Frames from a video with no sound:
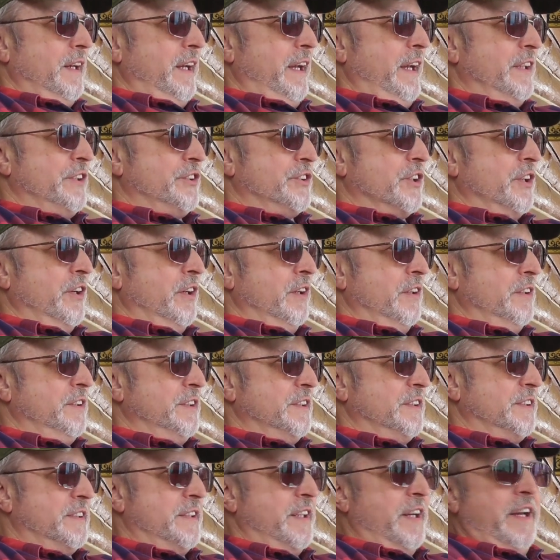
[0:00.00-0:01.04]
it's going to
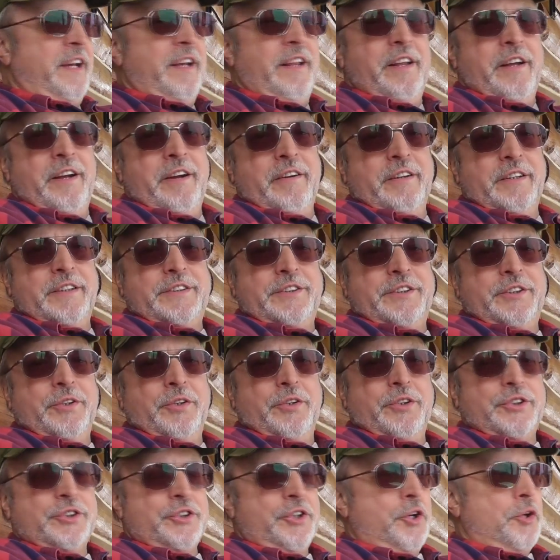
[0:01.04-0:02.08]
just stay there until
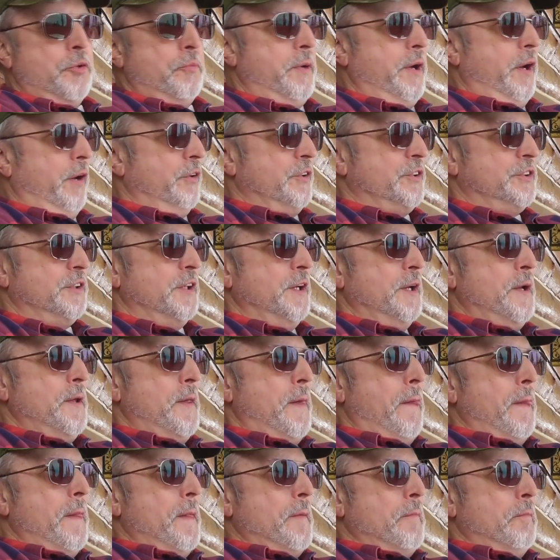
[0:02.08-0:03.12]
the snow melts.
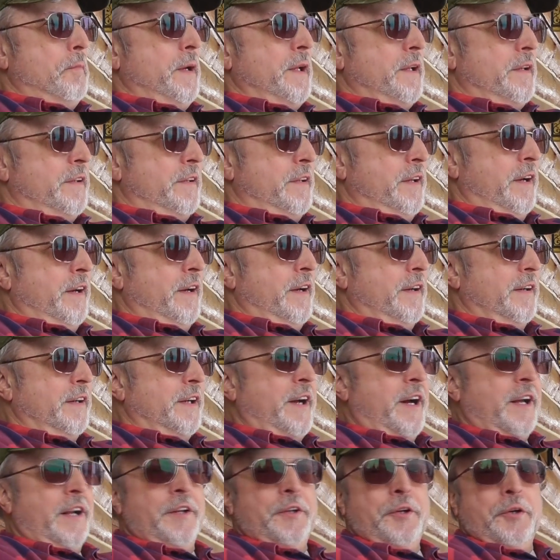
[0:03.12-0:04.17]
But
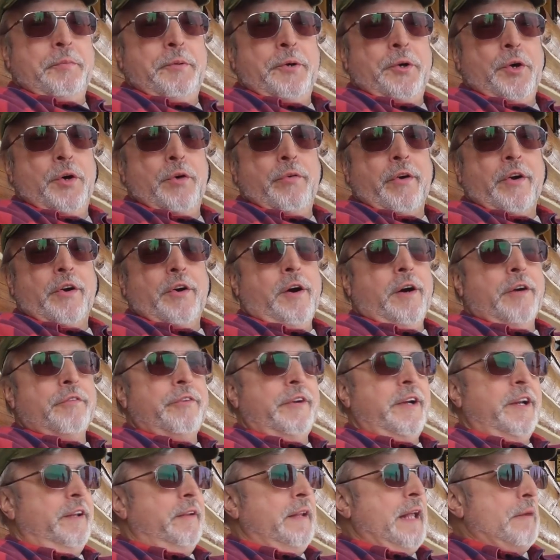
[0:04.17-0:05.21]
got a little bit
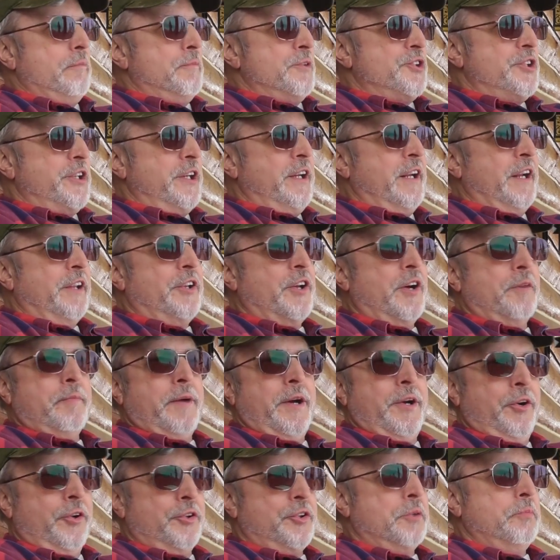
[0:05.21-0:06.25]
overconfident in that machine. I thought
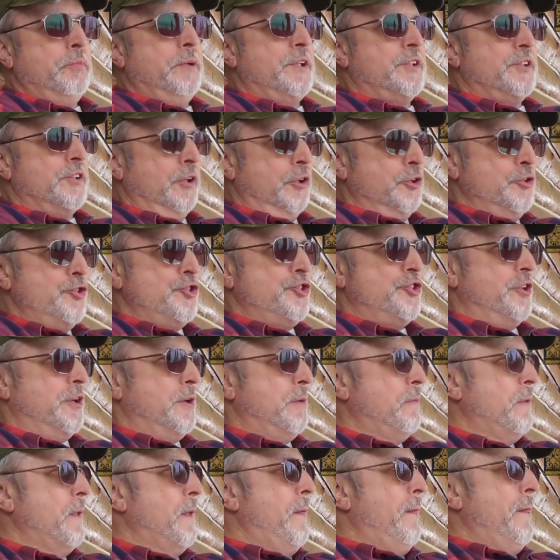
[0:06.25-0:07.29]
my ultimate
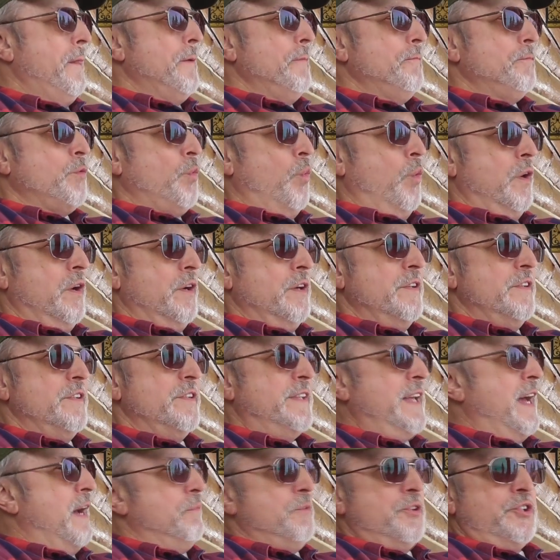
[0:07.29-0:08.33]
solution was
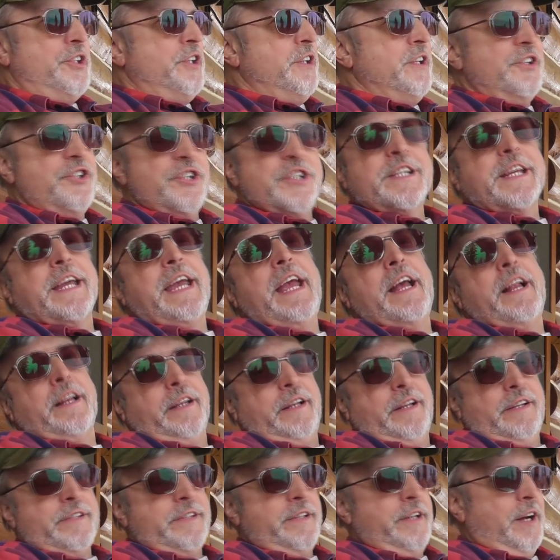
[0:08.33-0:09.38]
that machine just can't
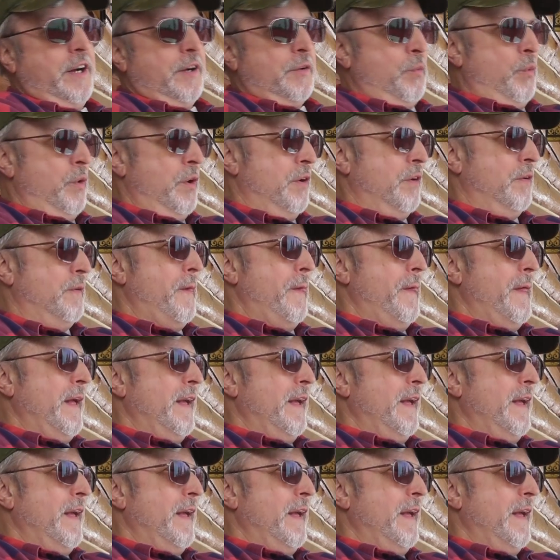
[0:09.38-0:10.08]
get stuck. Well,